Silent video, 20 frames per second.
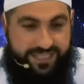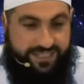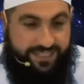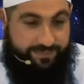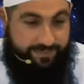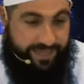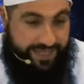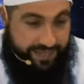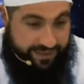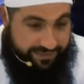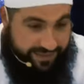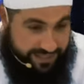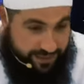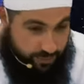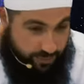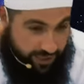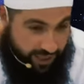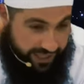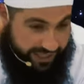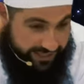See, many of
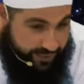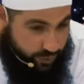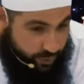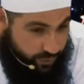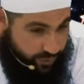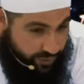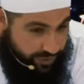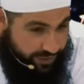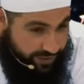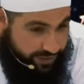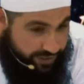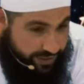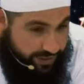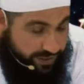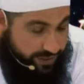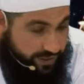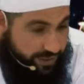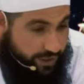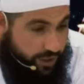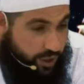us, we like to,
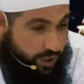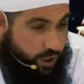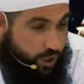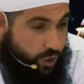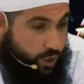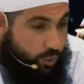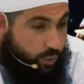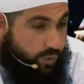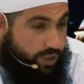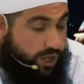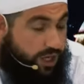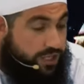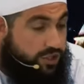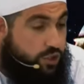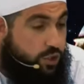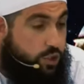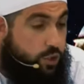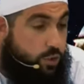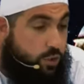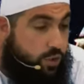we
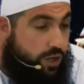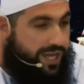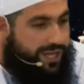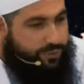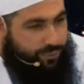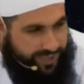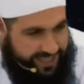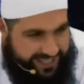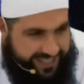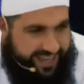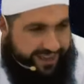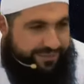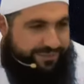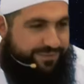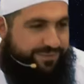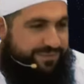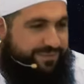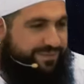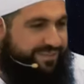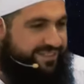like to look like we're
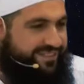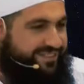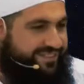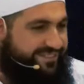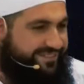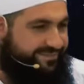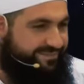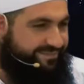tough.